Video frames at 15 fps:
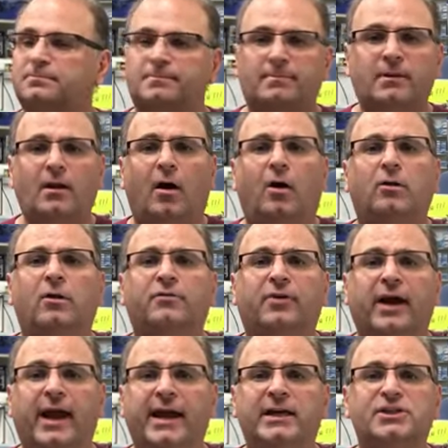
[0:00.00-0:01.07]
all over
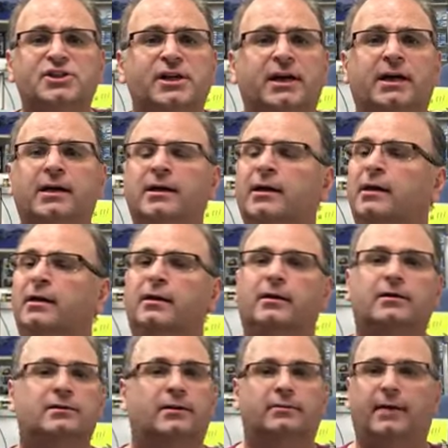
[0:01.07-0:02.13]
Asia,
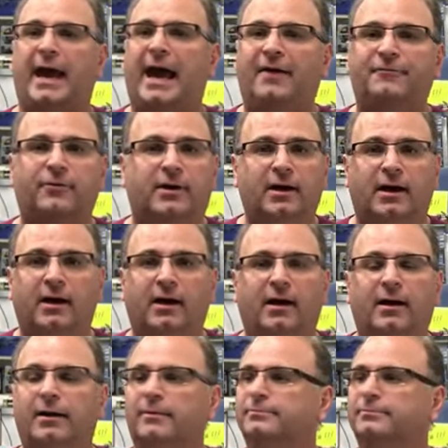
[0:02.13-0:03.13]
Africa,